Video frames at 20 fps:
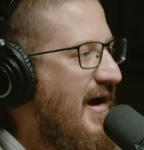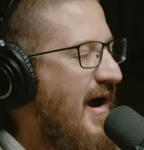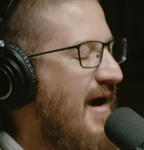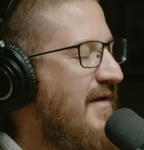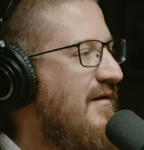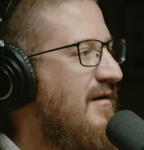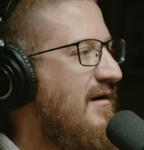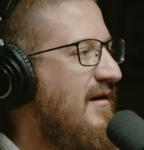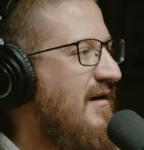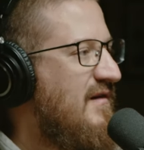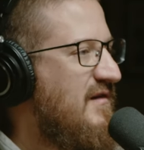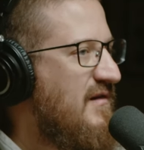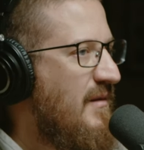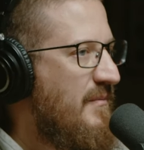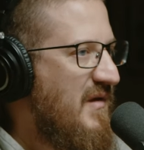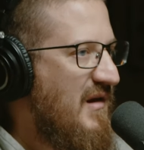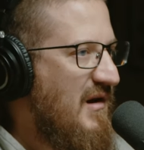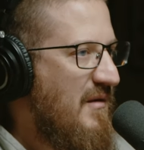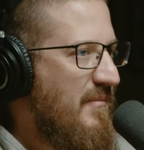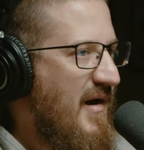And there is
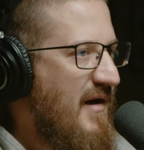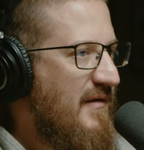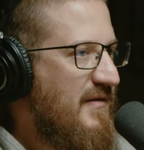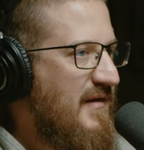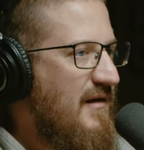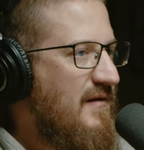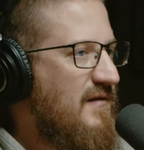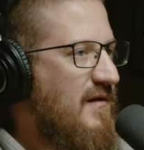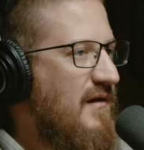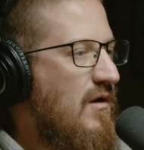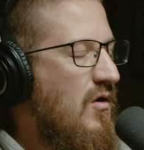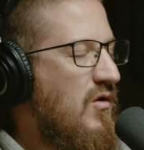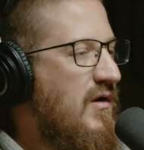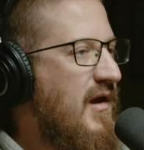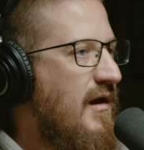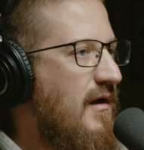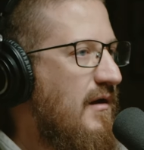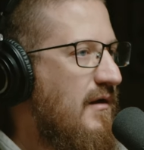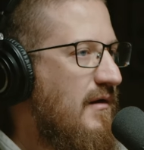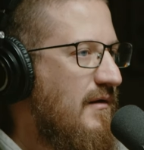something about that. It's like,
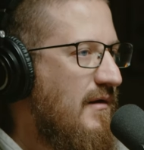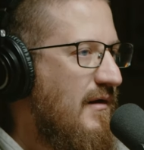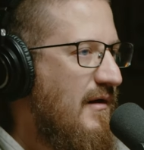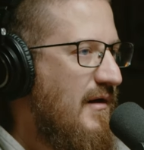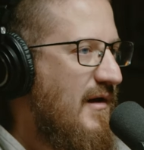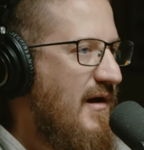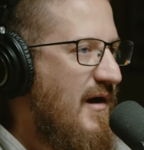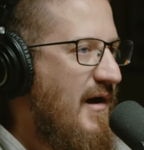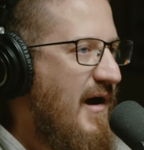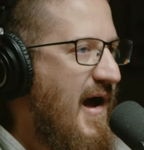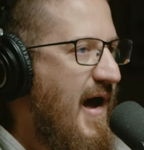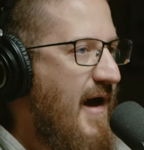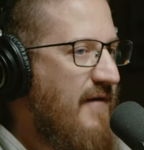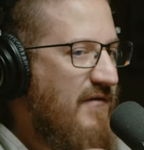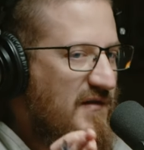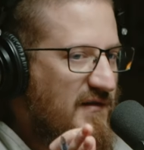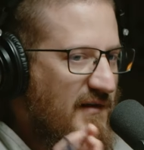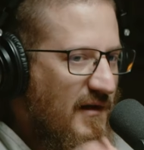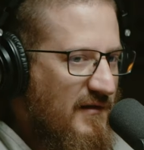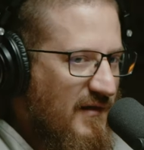okay, I have
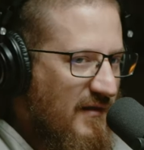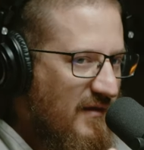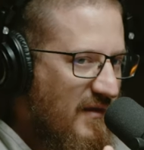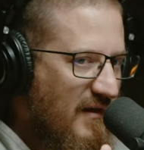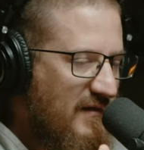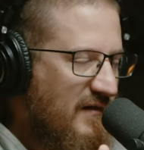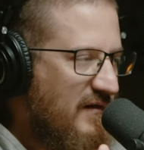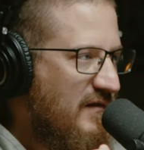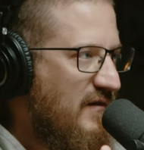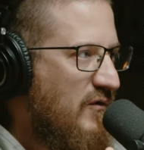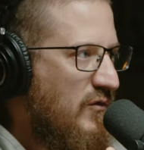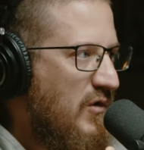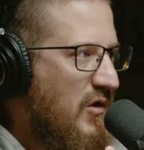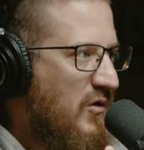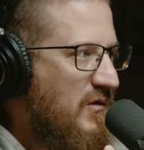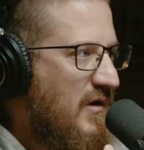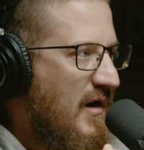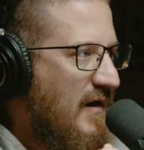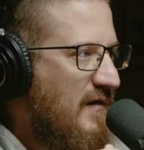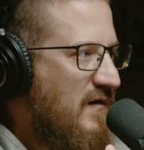a sense that this is the
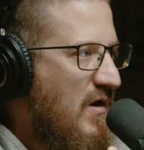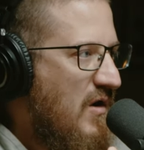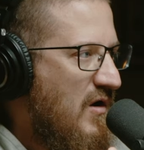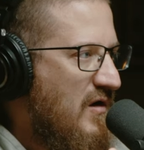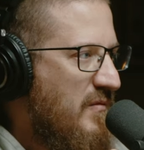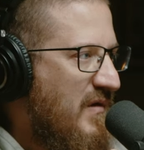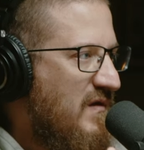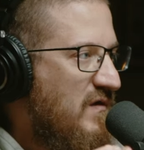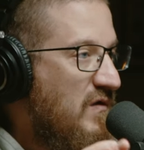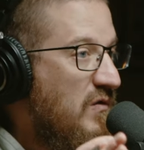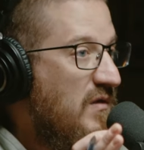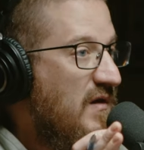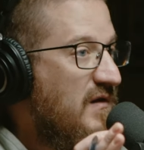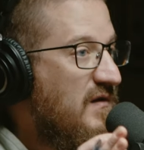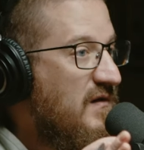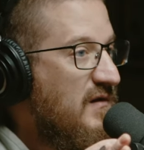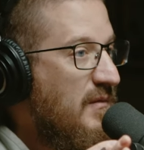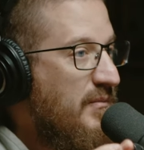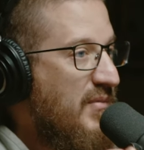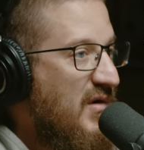road God's calling me to.
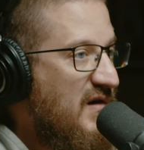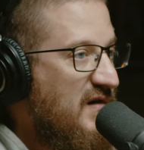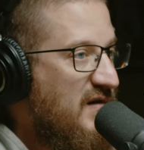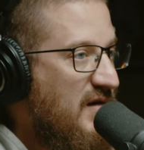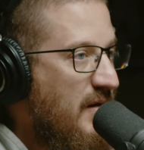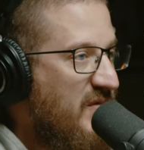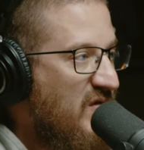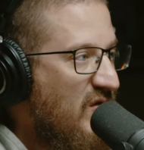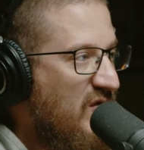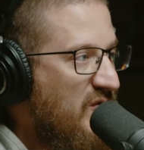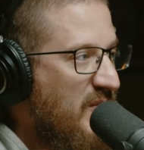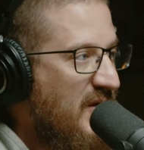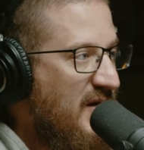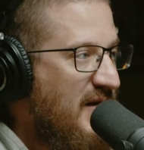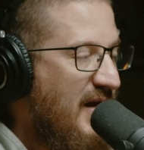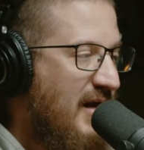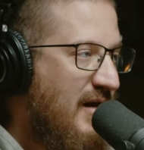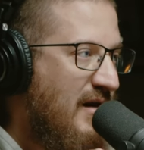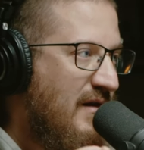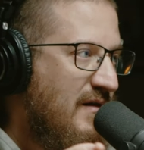This is a person I'm supposed to be
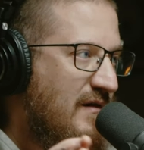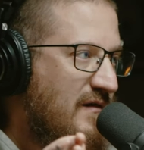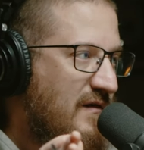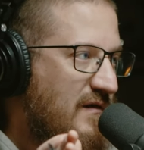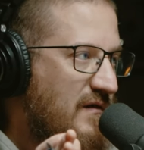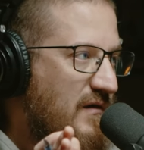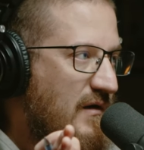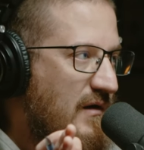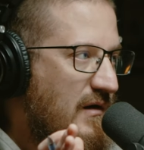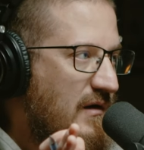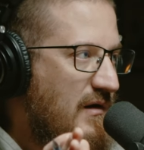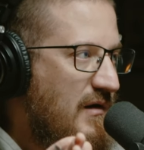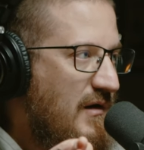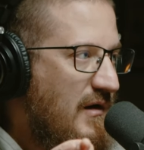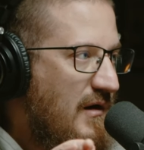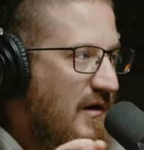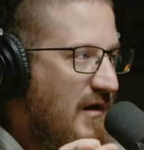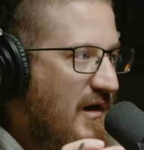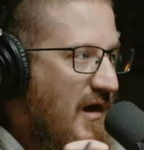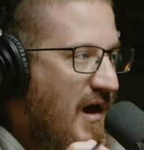dating. This is a
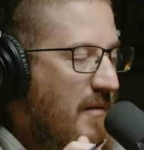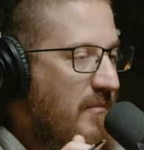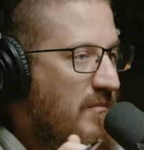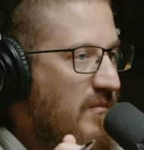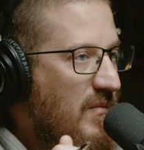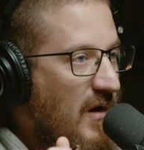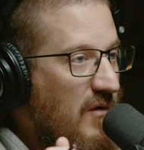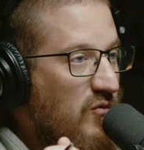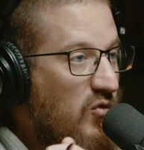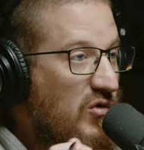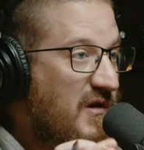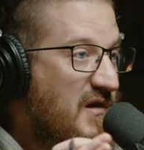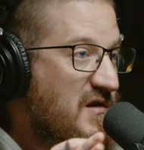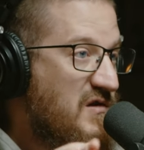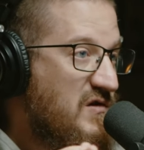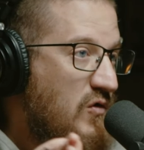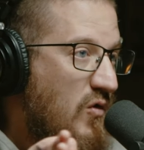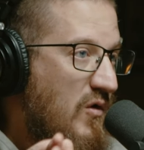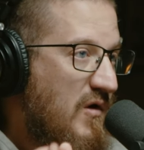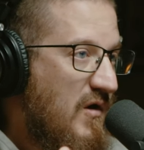
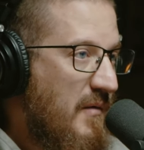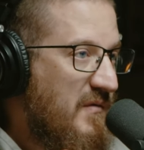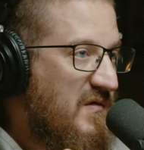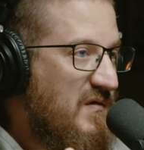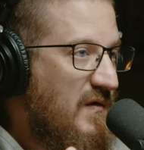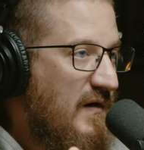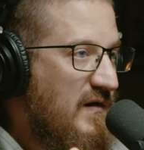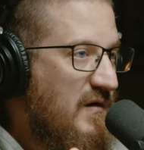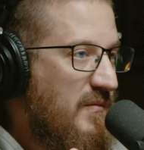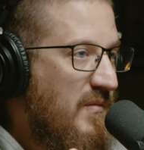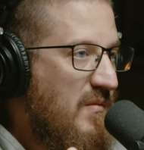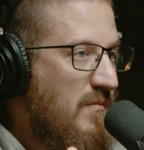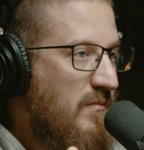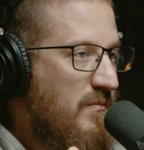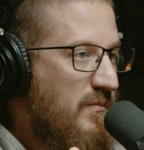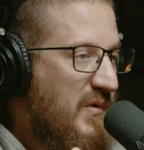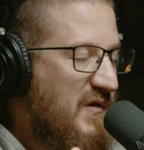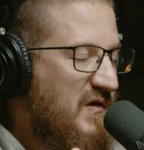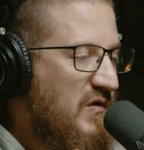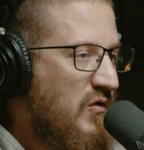religious order I'm start to be
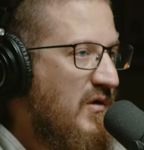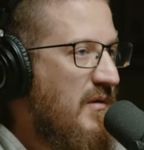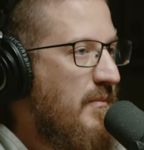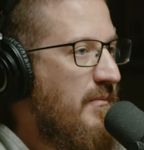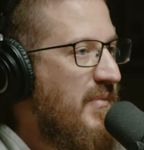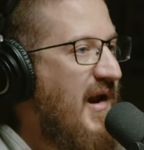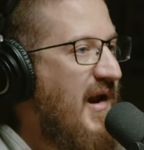pursuing.